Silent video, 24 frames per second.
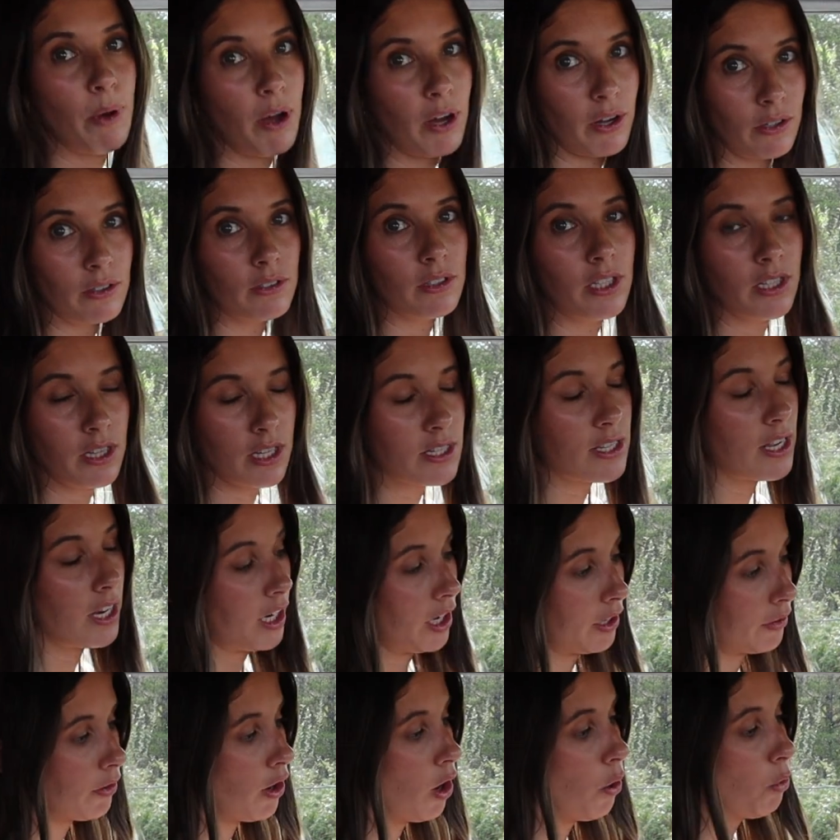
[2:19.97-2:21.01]
buckled in the
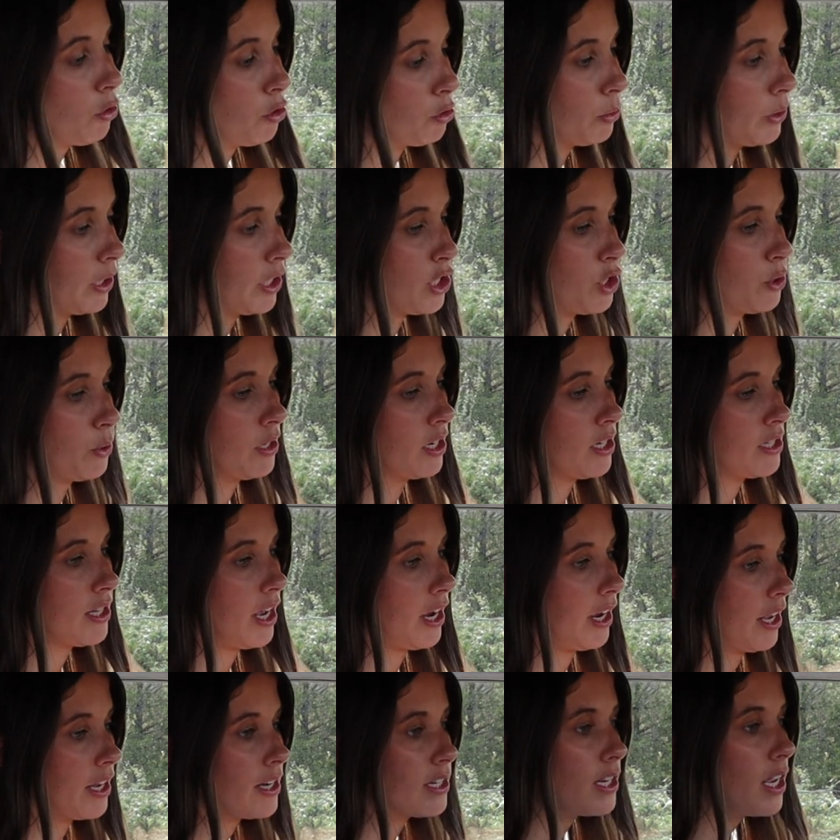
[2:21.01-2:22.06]
second row, which we'll get to in a
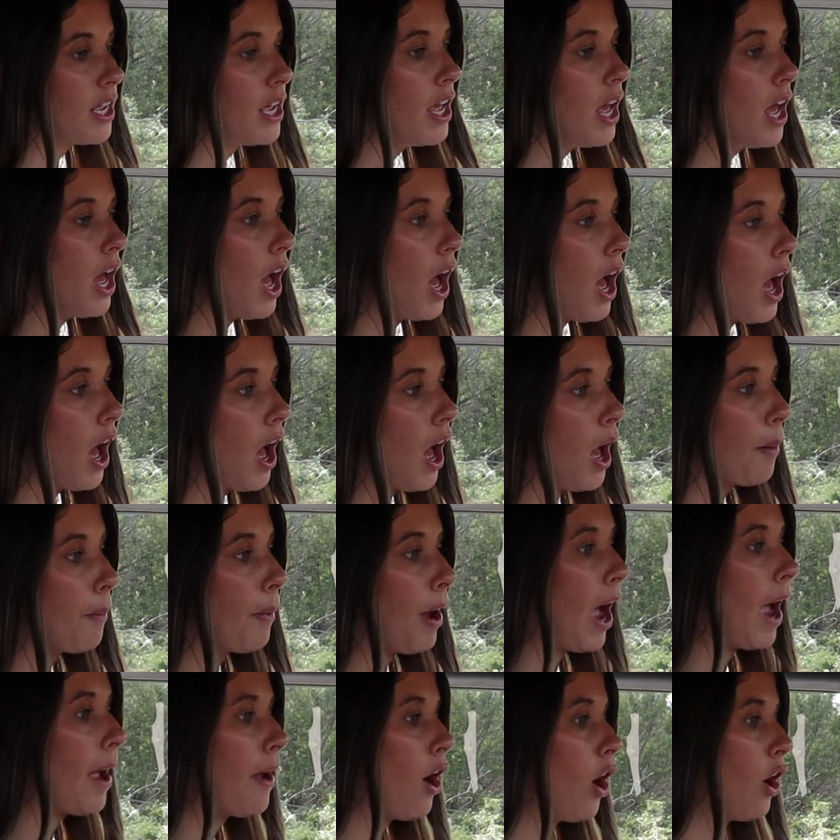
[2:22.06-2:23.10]
second. I